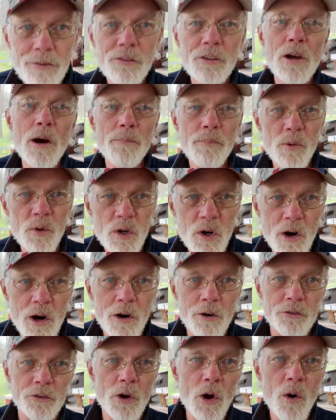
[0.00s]
couple
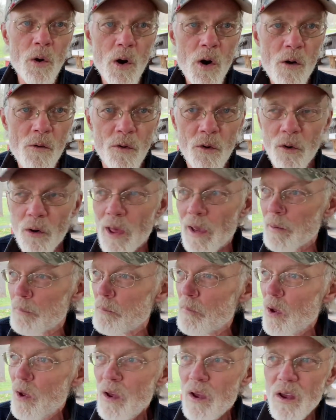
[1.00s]
cars go over like
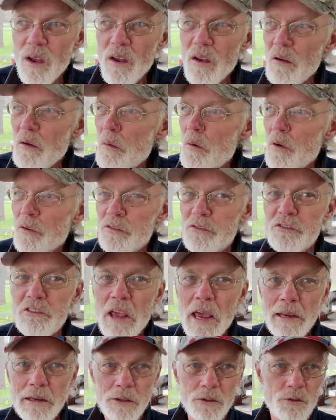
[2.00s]

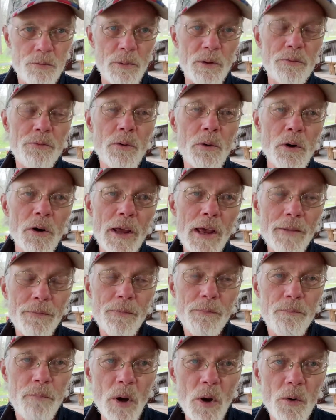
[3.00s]
seconds before
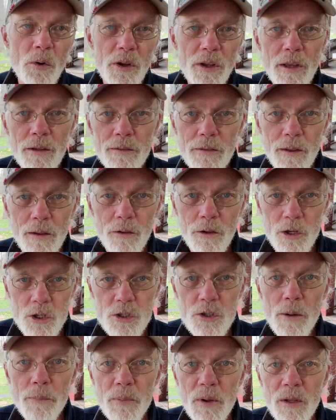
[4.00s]
that boat hit the
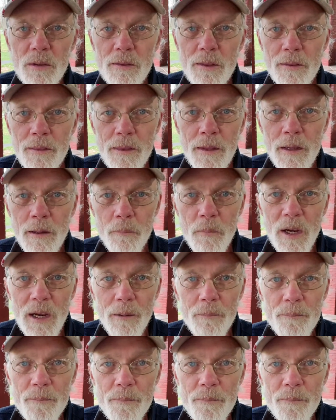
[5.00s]
ship hit the thing, man.